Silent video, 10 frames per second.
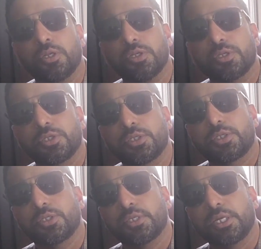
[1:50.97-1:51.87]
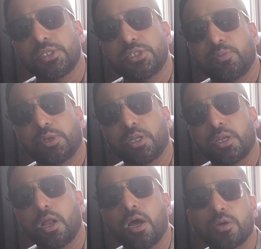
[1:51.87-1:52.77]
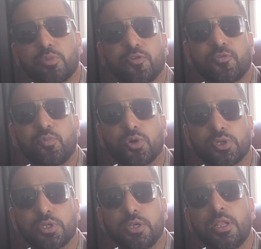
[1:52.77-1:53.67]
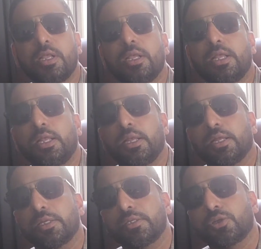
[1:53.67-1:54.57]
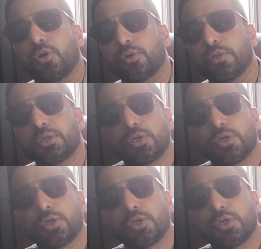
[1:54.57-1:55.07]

is nice, typical Armaf bottle. It's got